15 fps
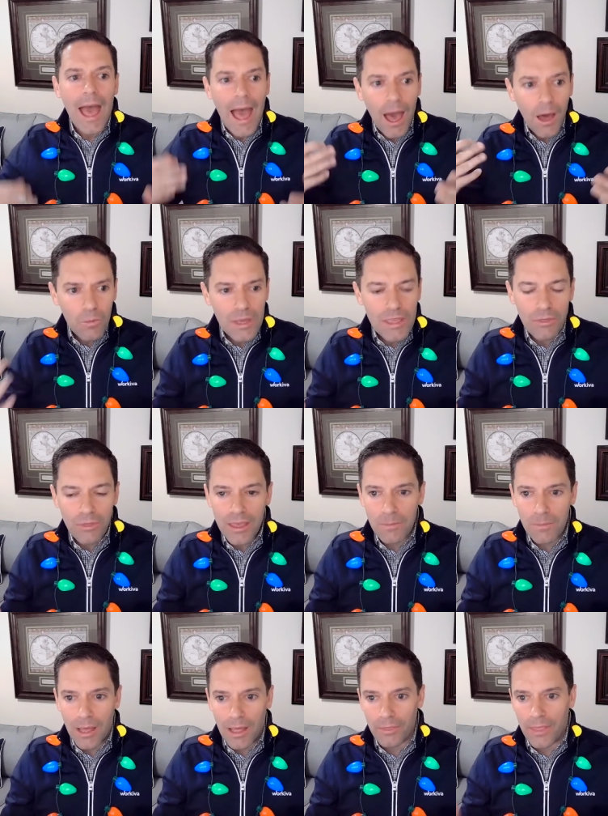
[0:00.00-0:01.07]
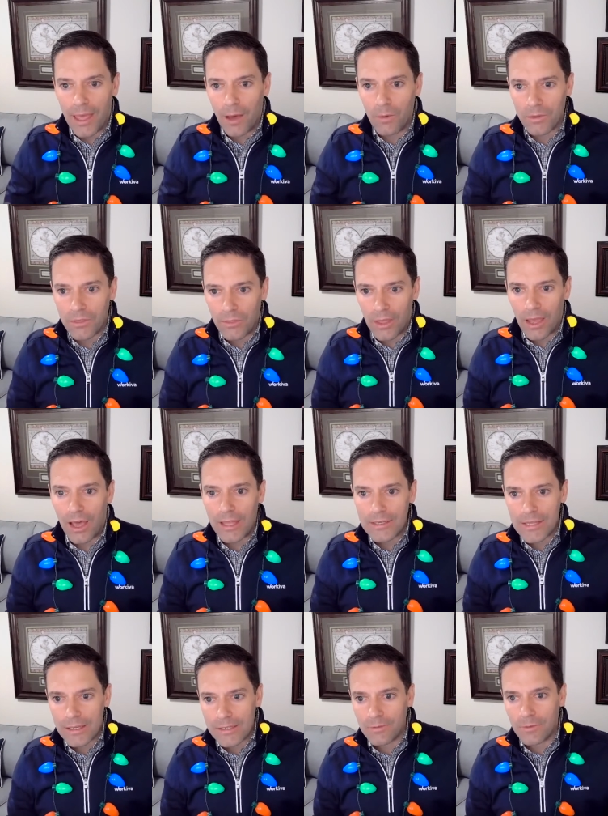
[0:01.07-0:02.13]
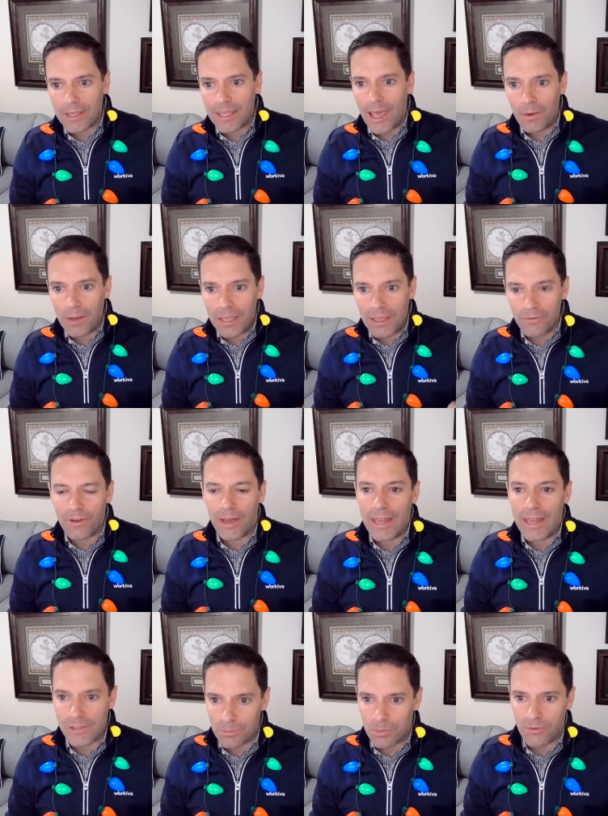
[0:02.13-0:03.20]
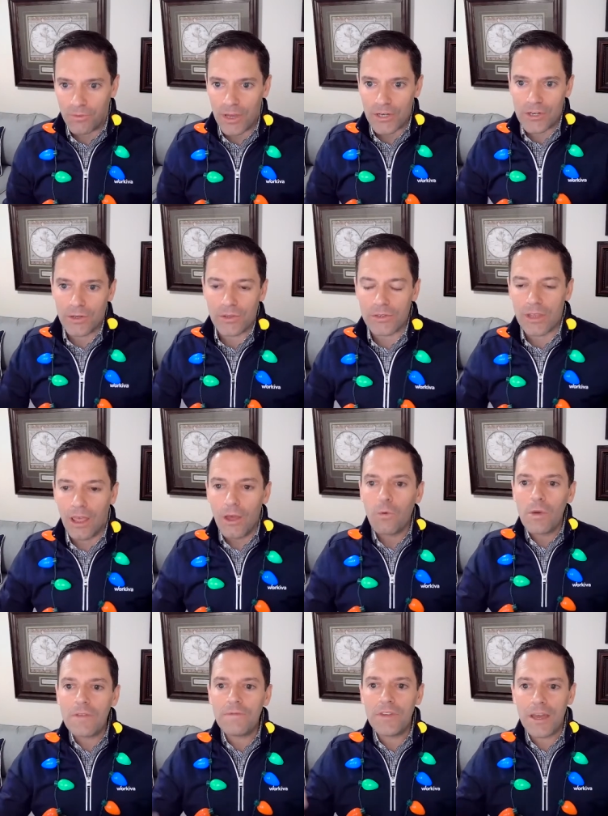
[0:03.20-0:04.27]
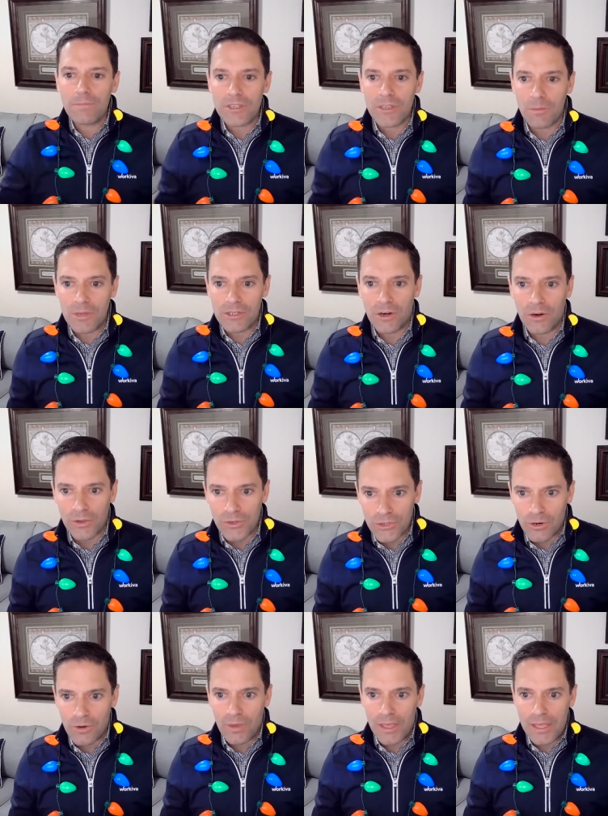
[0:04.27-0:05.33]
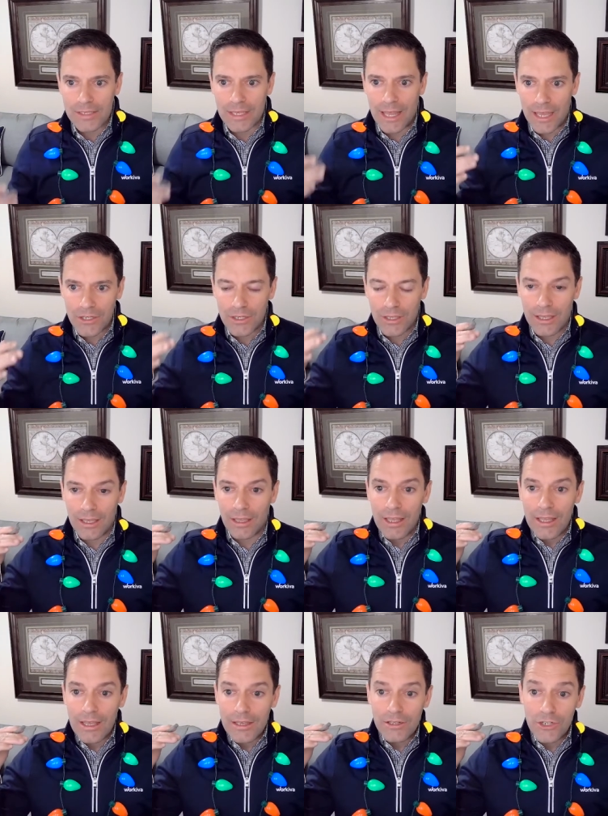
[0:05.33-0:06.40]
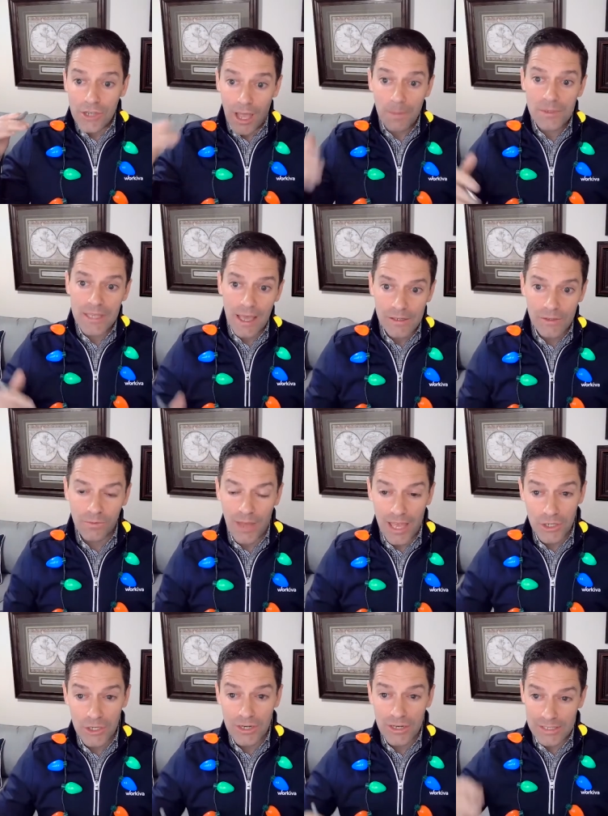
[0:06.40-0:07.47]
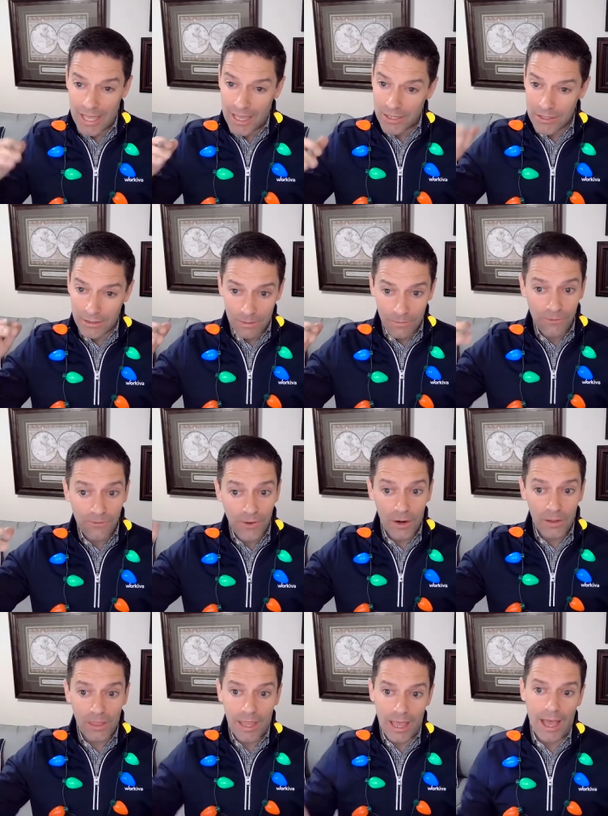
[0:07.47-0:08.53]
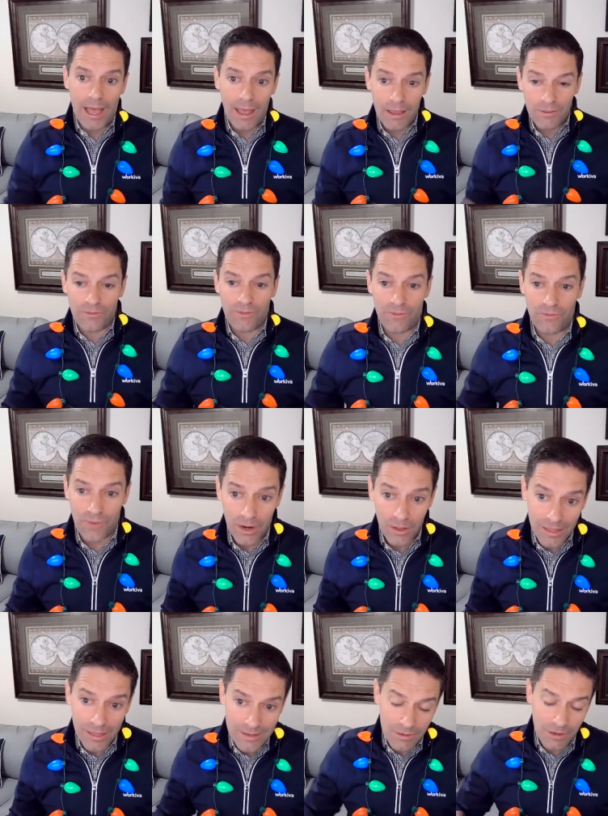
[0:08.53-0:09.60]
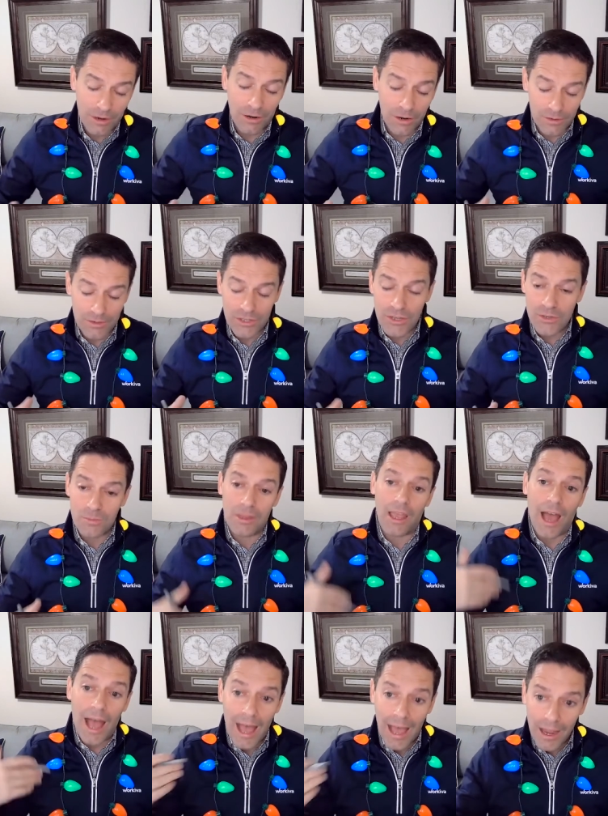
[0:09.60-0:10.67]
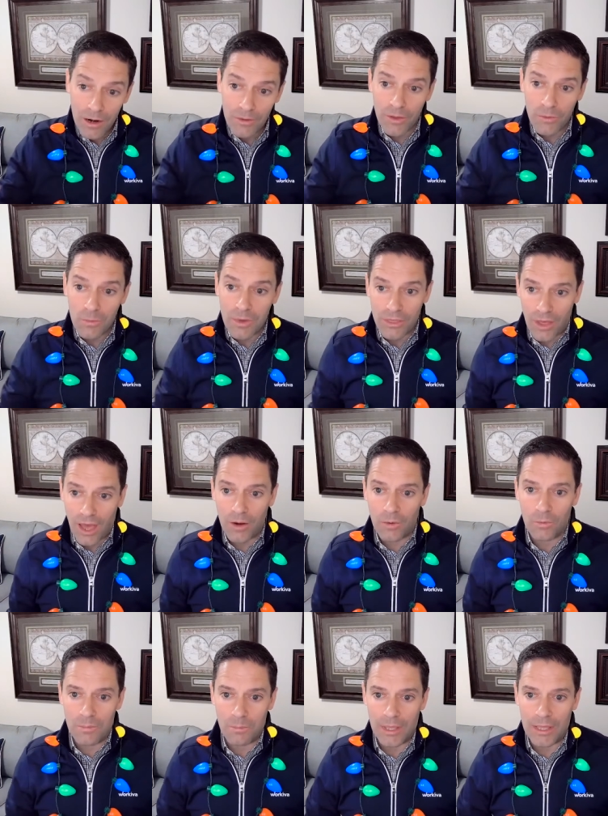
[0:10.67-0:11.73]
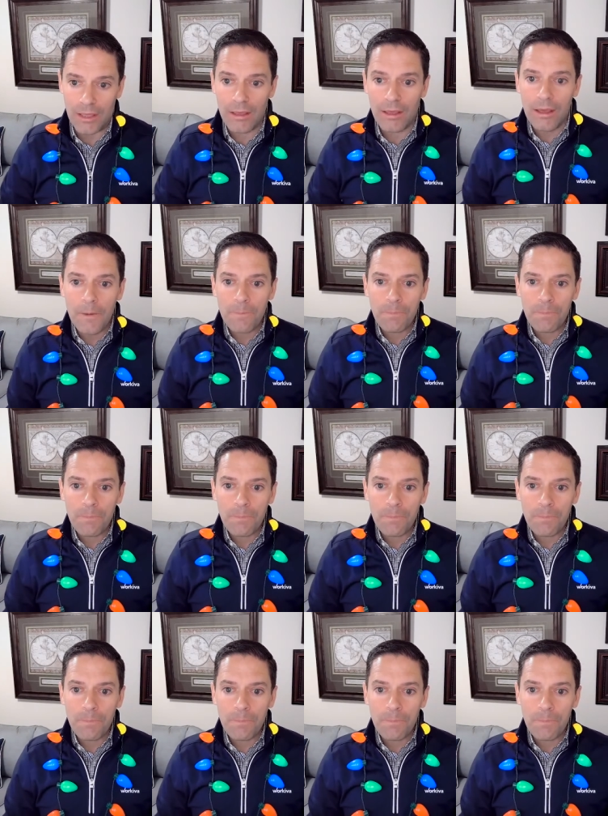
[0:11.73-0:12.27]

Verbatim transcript: How do we think about that within the context of accounting and finance professionals? We've done some internal surveys, and actually, job satisfaction is actually fairly high, fairly, or, or excuse me, higher than we thought it would be.